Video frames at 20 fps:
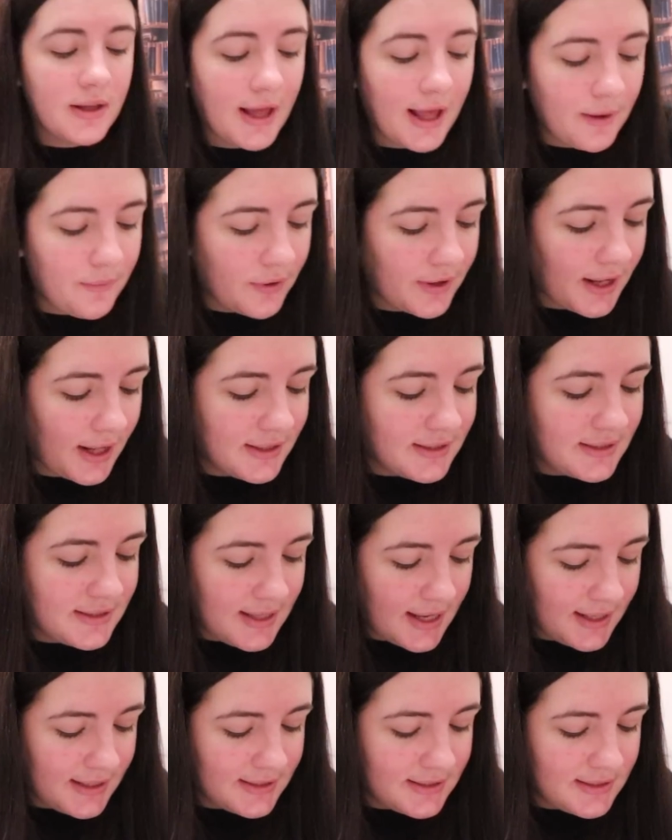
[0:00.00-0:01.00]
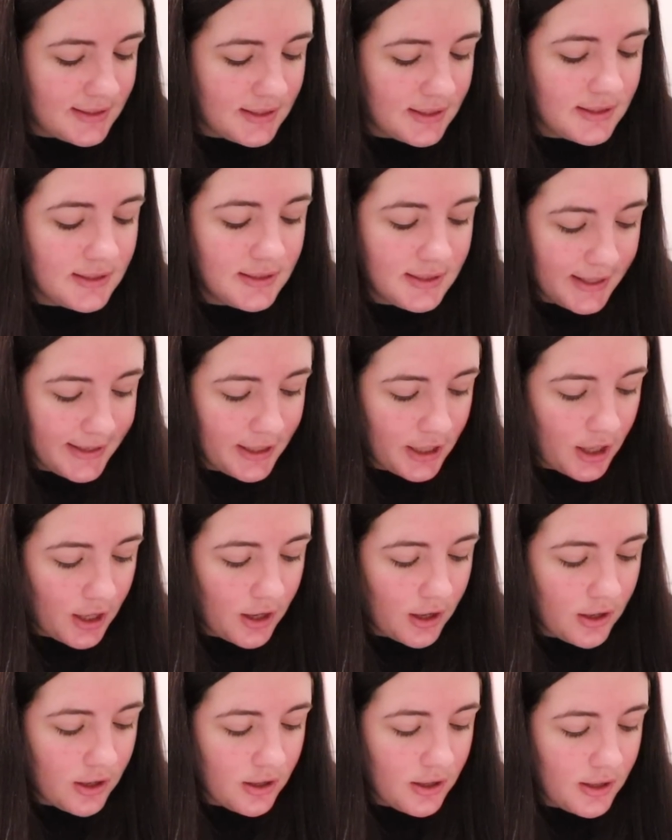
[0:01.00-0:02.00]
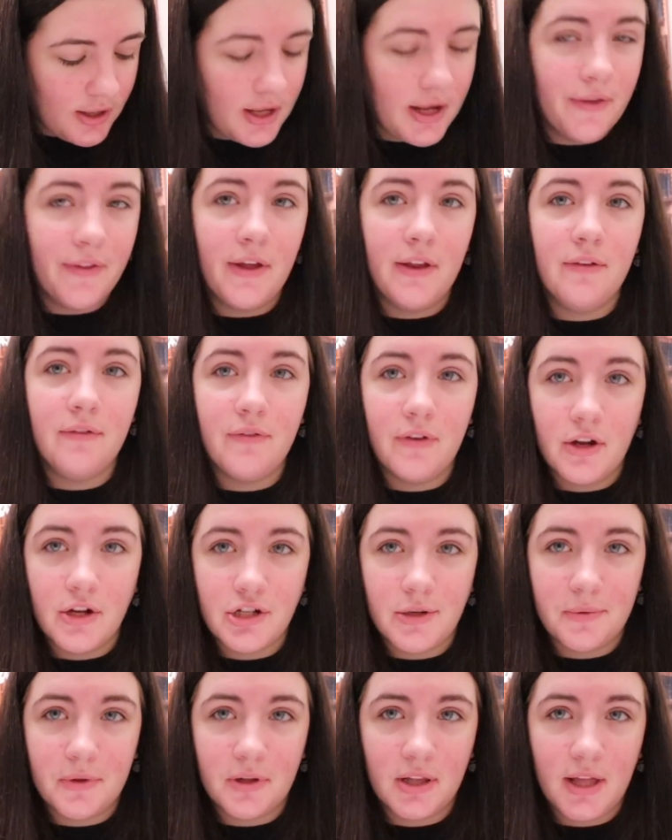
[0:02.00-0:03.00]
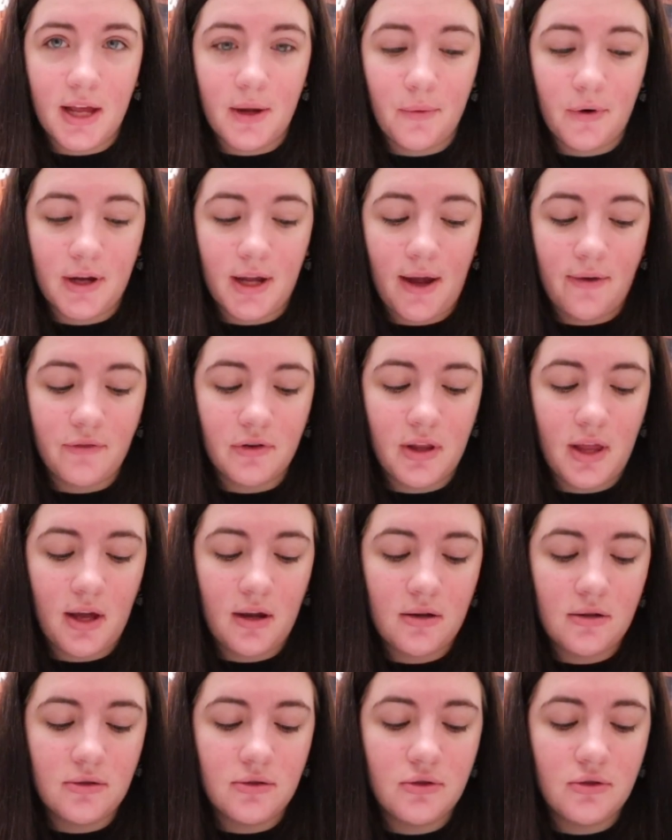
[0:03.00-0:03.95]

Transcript: Client work at 6, dinner, and then finish up the client work after that.